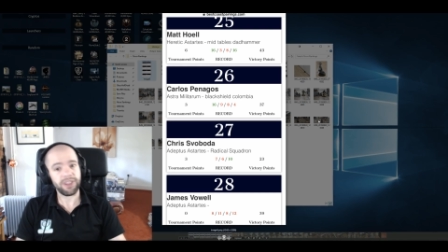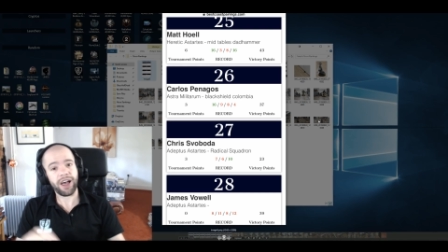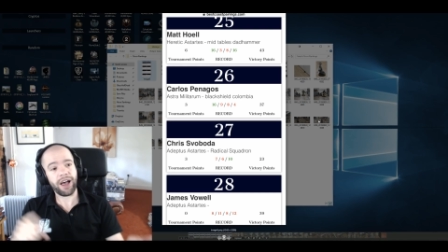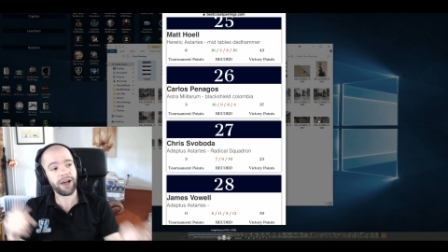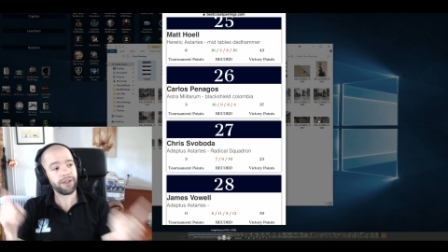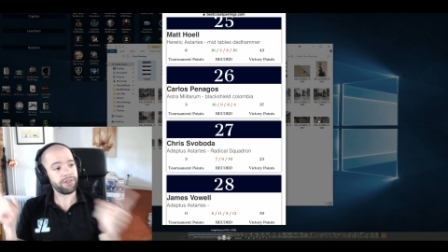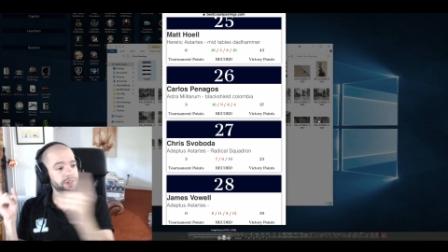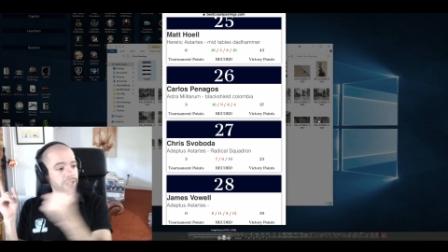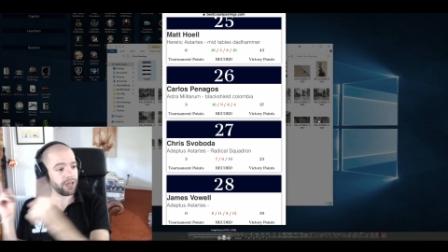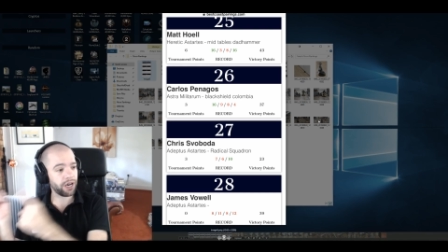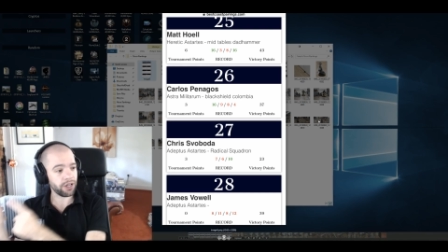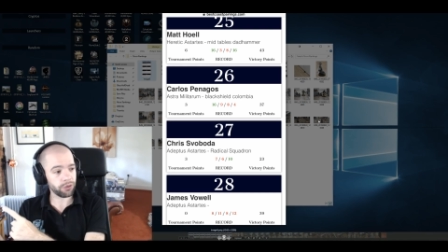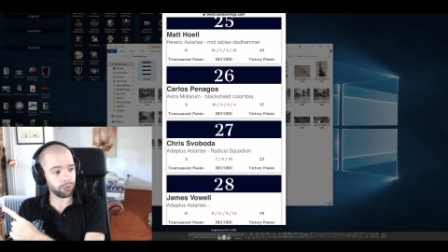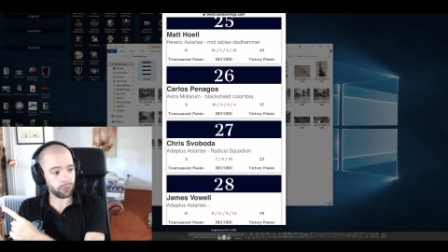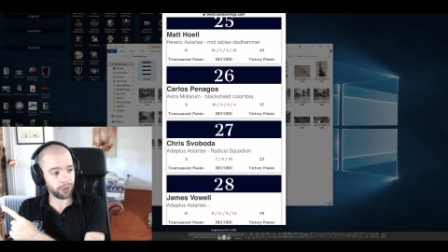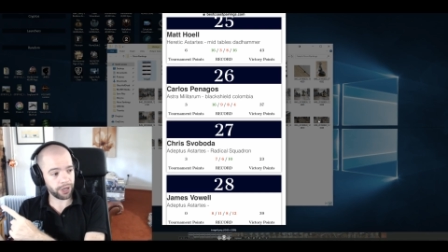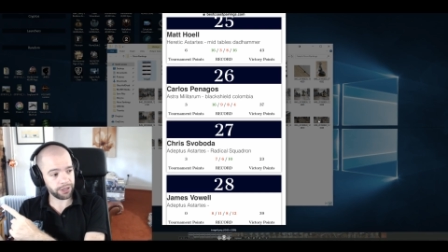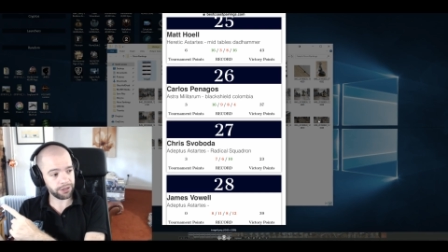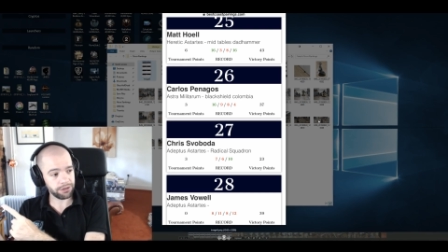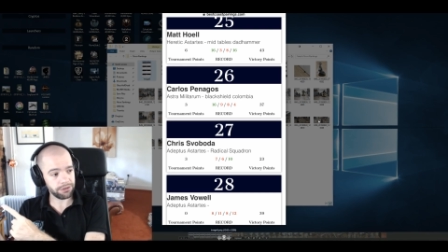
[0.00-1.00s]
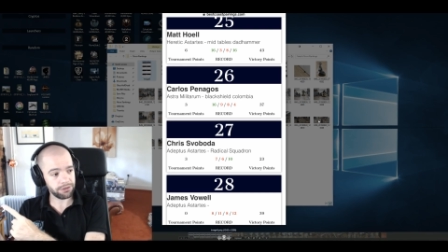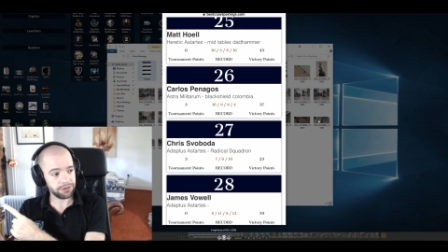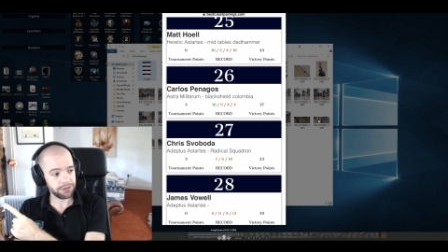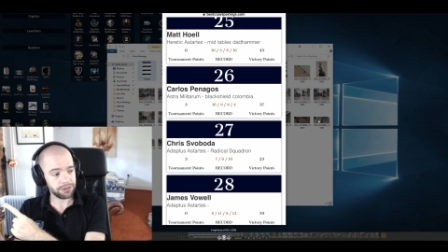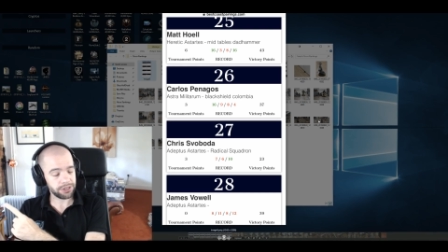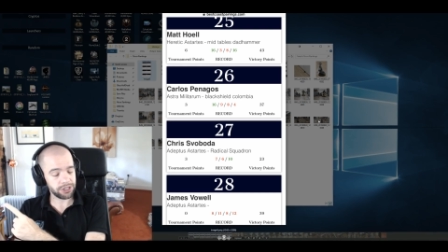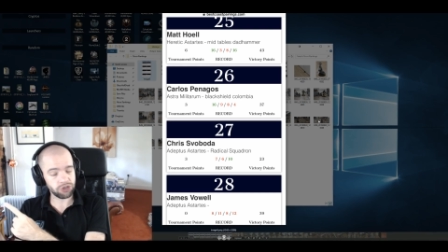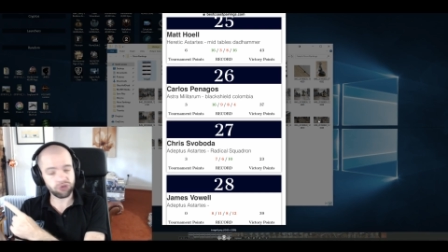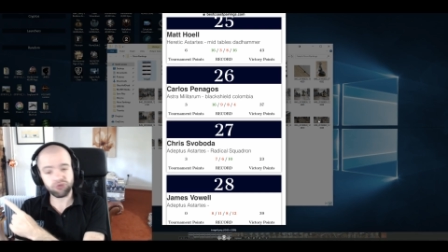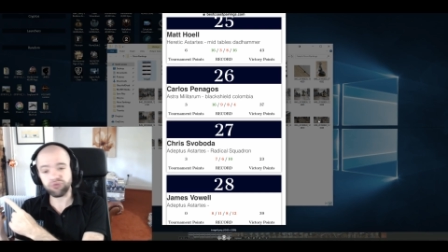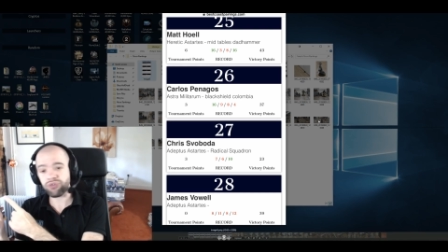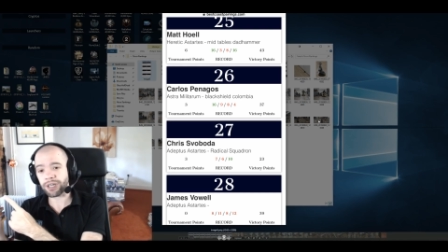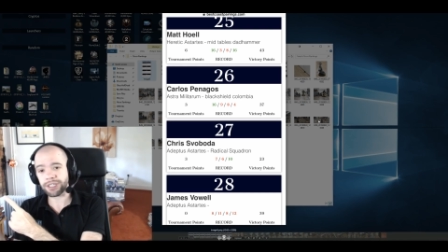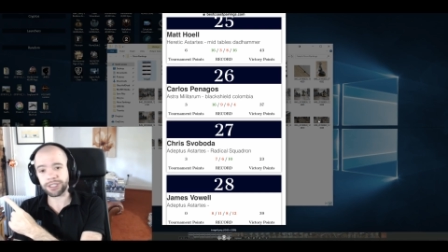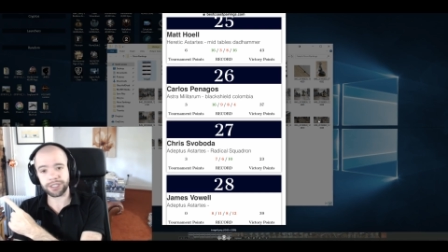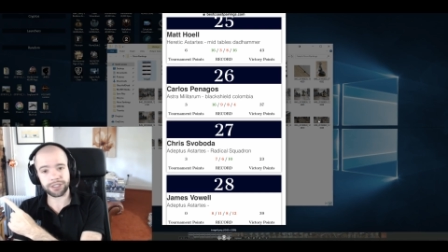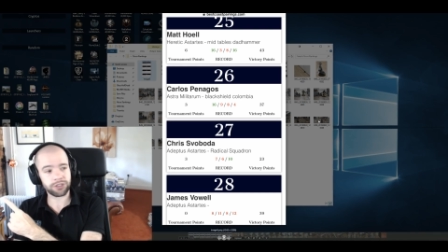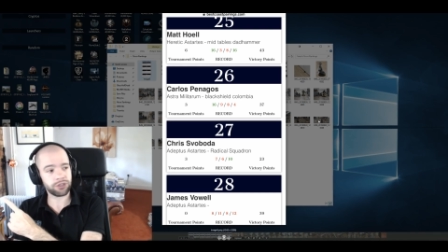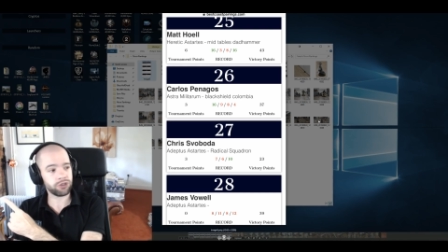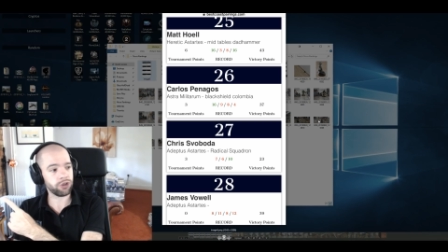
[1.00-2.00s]
and the other one is right
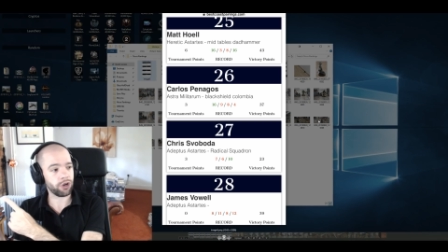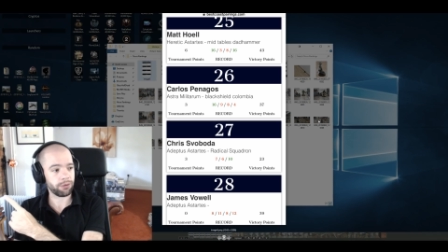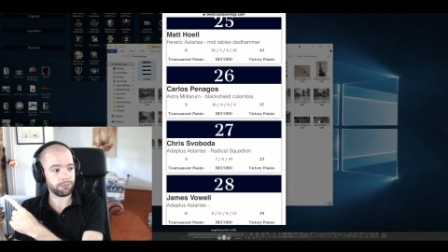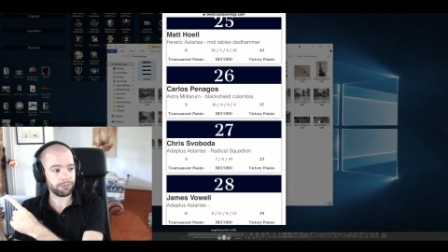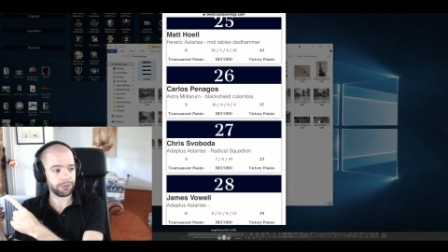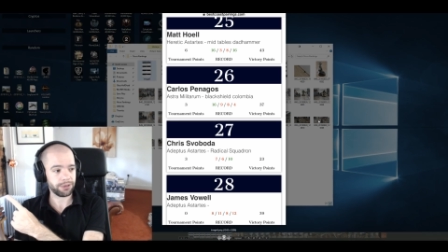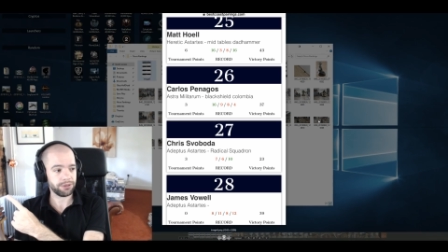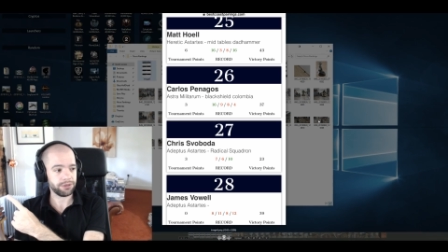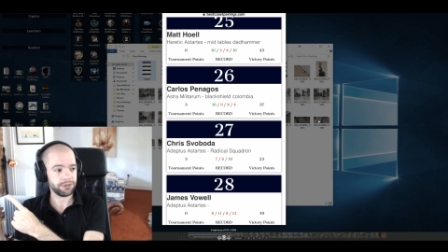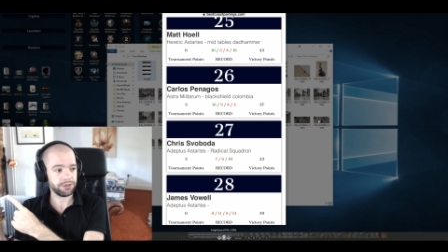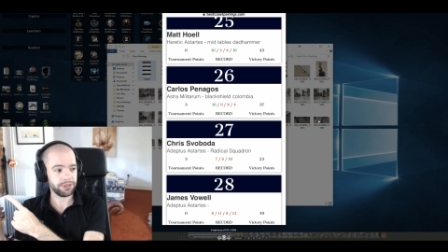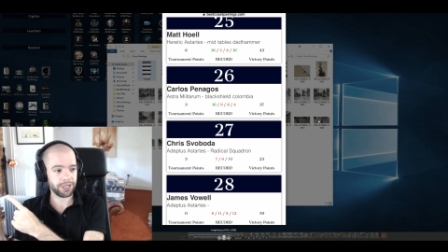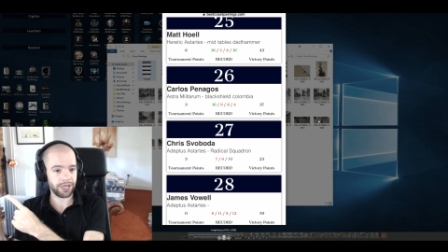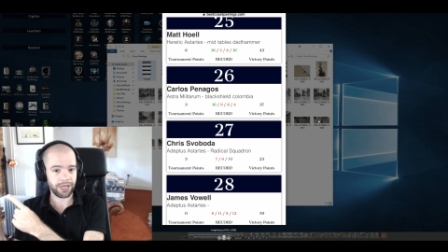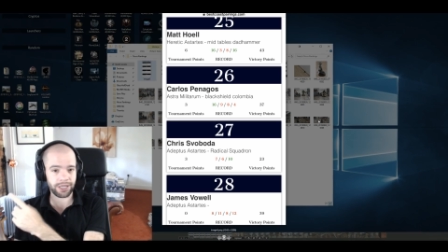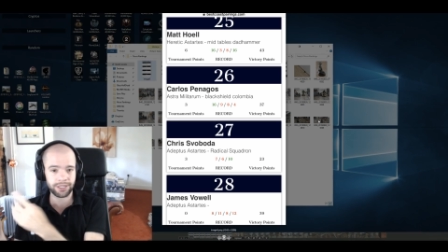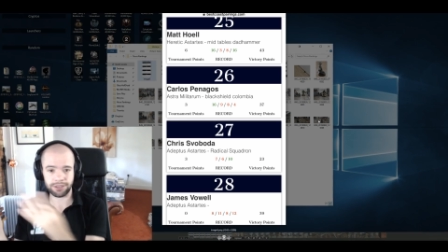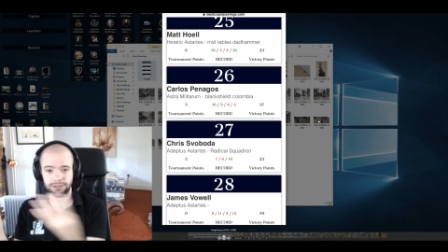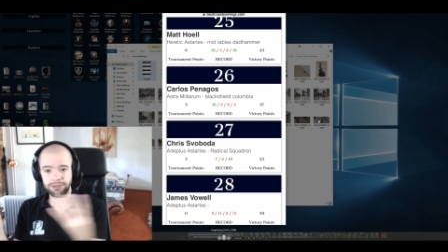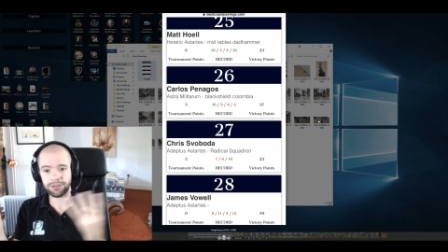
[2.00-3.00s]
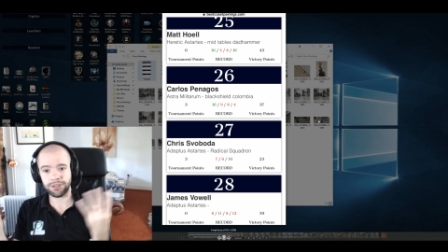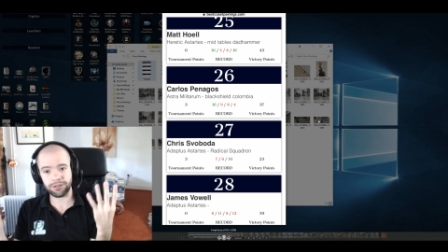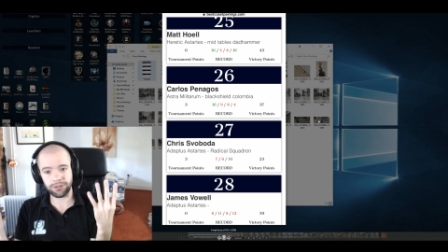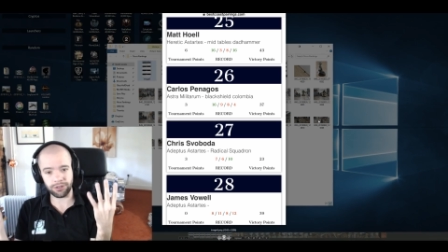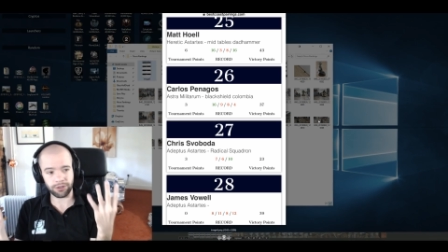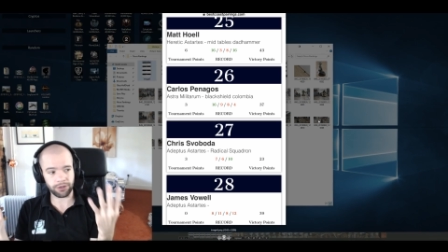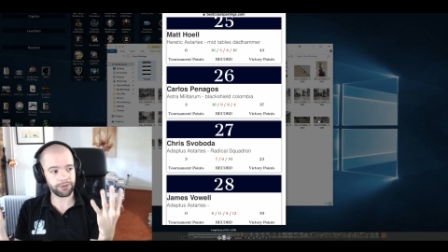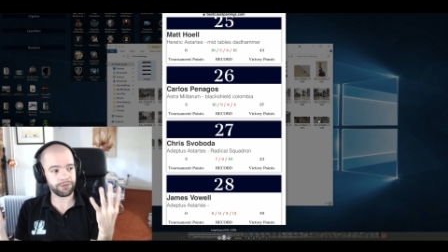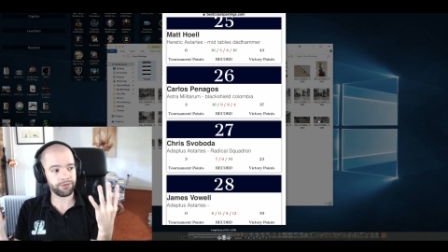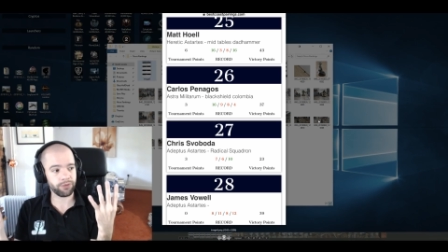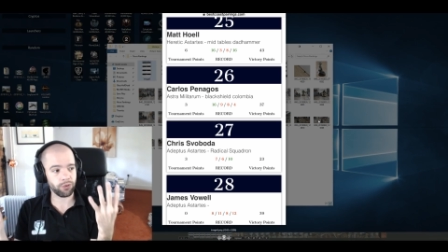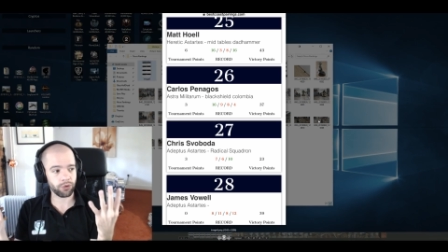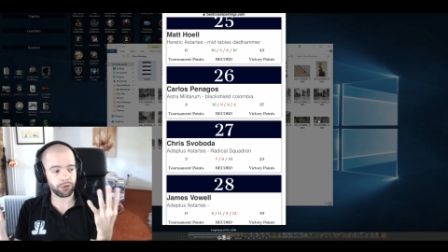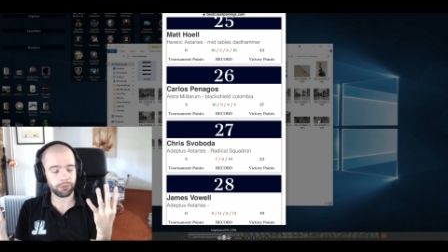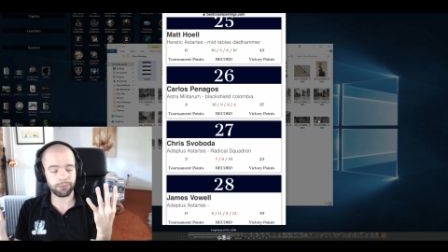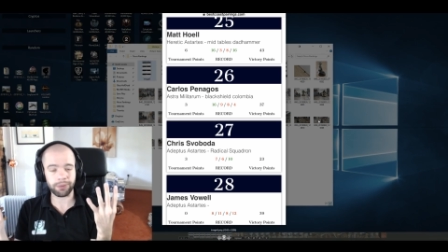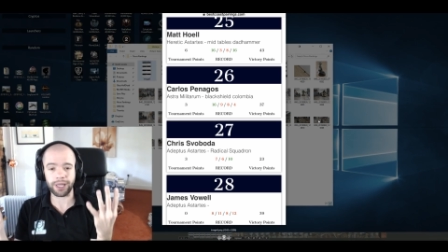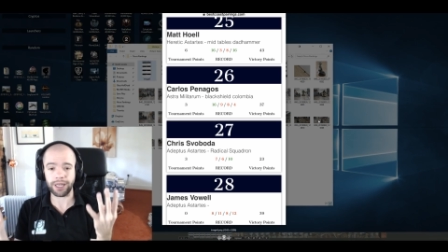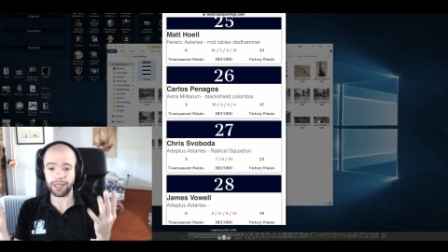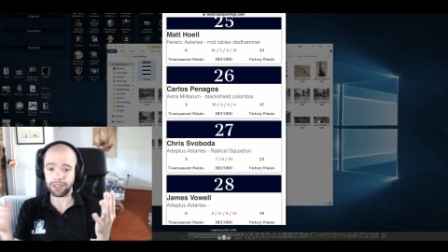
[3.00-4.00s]
at the top, uh, you know, the fourth
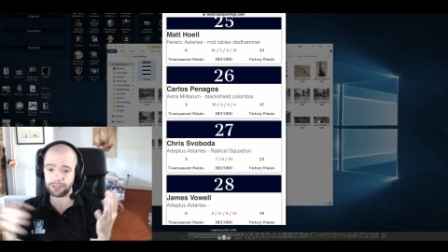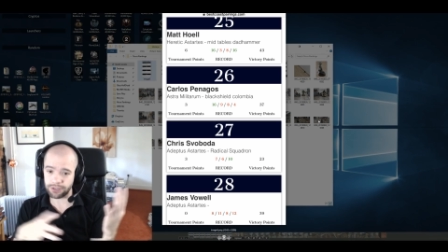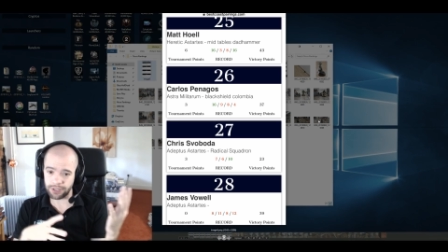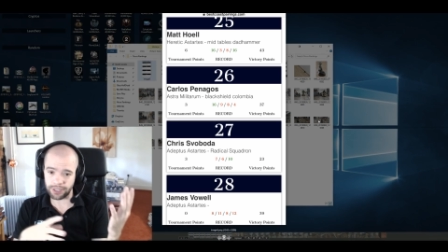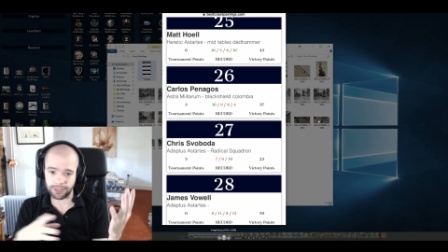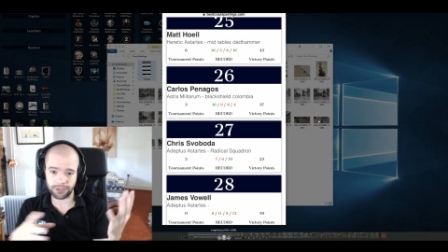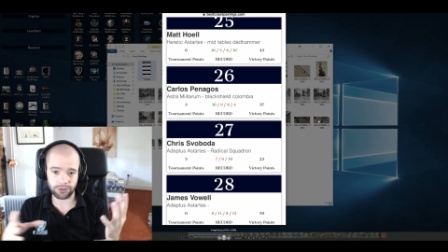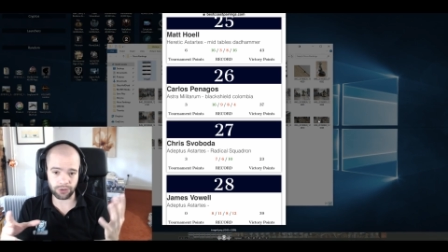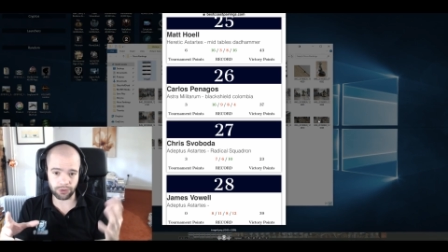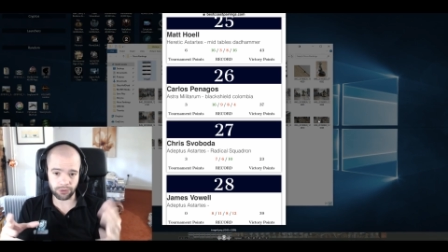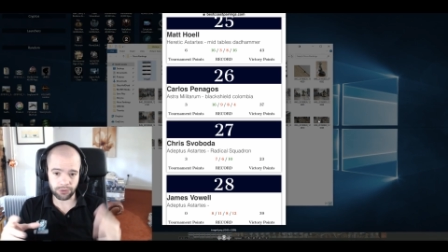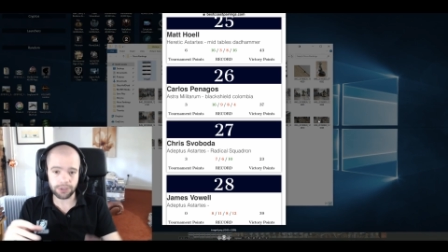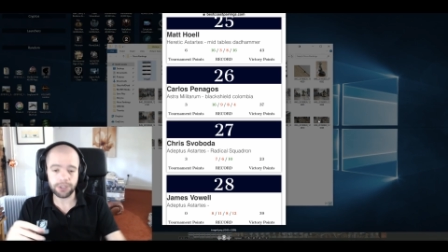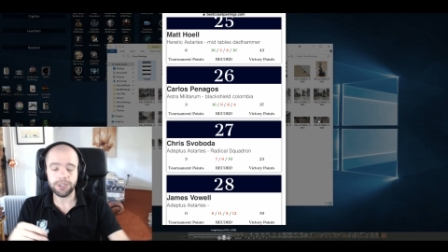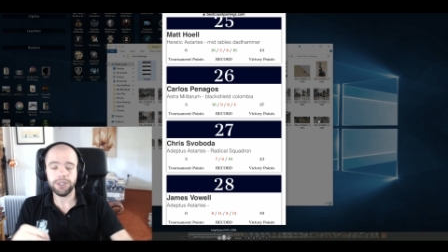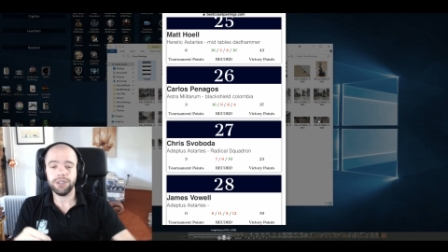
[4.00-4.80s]
player, so that's cool.